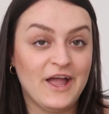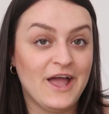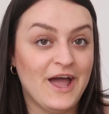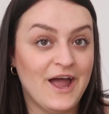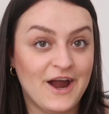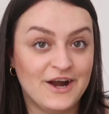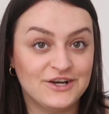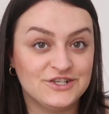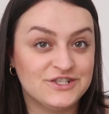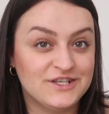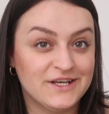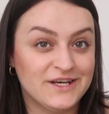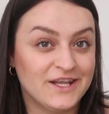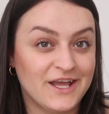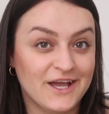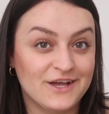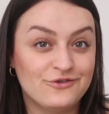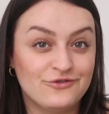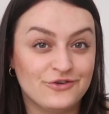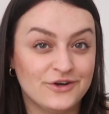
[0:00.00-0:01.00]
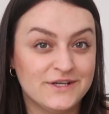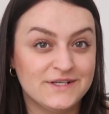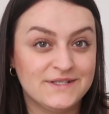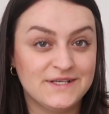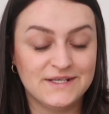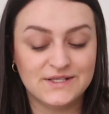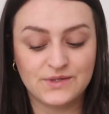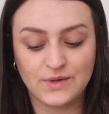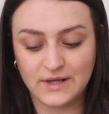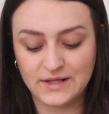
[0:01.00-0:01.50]
hair just didn't get
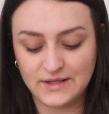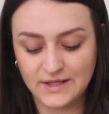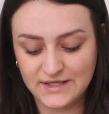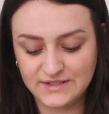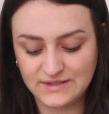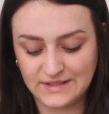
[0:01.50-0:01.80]
greasy as quickly.